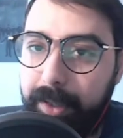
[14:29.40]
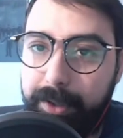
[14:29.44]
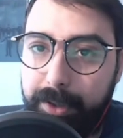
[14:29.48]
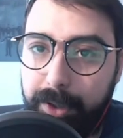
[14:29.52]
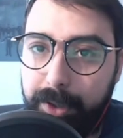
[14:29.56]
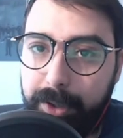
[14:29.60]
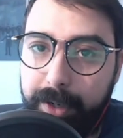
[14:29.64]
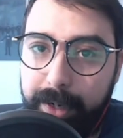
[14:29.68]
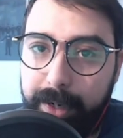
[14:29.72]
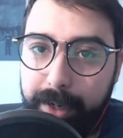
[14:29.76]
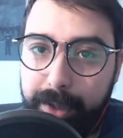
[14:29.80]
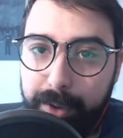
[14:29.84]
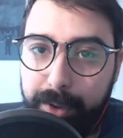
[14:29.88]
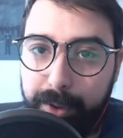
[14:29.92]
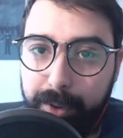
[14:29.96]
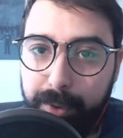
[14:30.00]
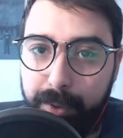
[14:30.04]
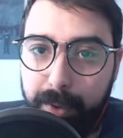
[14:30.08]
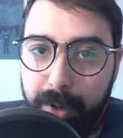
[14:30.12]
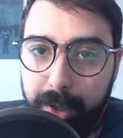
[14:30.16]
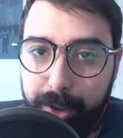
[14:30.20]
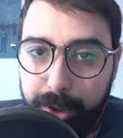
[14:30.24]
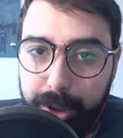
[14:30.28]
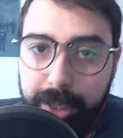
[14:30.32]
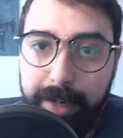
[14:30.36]
turned
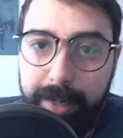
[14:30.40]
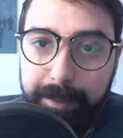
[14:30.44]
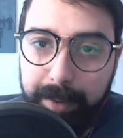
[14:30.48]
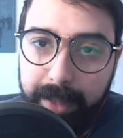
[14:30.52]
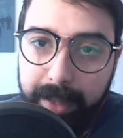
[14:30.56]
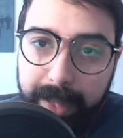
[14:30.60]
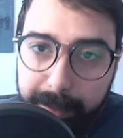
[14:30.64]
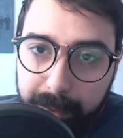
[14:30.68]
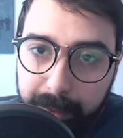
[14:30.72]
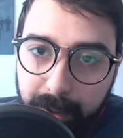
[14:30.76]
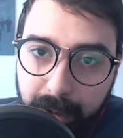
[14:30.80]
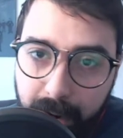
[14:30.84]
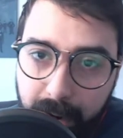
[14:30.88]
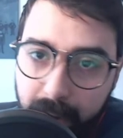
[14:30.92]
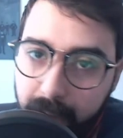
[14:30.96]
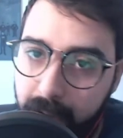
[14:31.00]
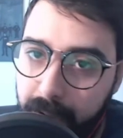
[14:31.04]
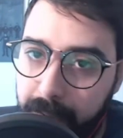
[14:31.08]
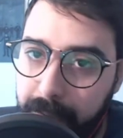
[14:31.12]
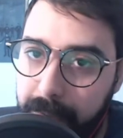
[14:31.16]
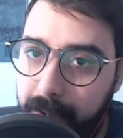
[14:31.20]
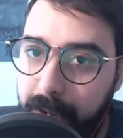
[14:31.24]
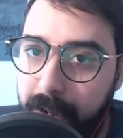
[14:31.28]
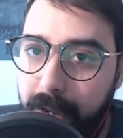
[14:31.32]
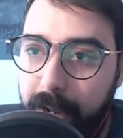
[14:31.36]
into a cheap labor
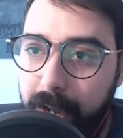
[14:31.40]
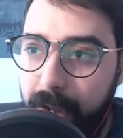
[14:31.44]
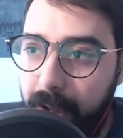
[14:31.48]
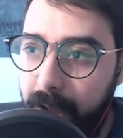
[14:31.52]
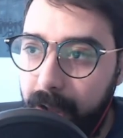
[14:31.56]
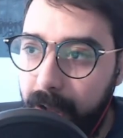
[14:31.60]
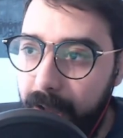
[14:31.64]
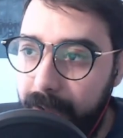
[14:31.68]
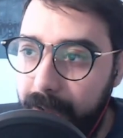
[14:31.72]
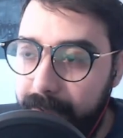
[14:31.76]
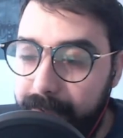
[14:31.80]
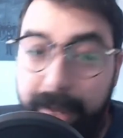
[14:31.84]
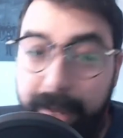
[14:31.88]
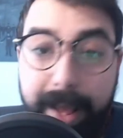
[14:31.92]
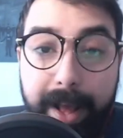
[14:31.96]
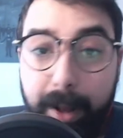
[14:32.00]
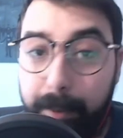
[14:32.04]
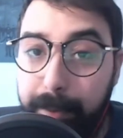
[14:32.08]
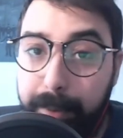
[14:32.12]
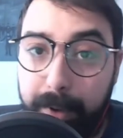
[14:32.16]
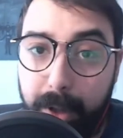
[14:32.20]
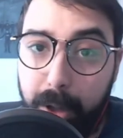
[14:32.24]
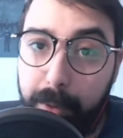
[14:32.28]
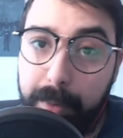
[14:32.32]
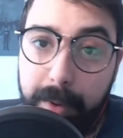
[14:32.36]
hub uh, to
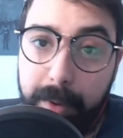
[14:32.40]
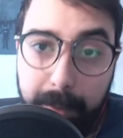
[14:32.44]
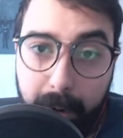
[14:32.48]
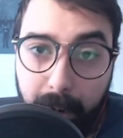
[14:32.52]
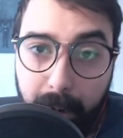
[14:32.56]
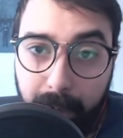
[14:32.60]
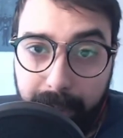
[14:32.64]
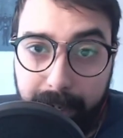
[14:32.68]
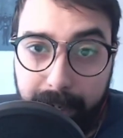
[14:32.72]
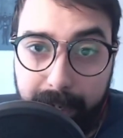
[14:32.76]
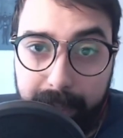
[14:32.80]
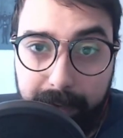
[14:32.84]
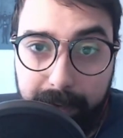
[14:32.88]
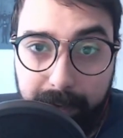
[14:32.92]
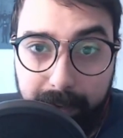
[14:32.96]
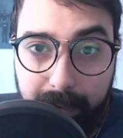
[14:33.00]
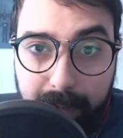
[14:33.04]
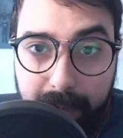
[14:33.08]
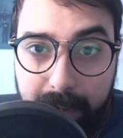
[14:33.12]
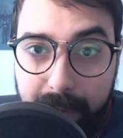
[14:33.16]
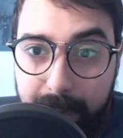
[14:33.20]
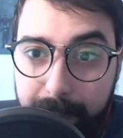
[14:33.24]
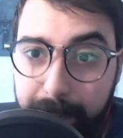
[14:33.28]
help global markets.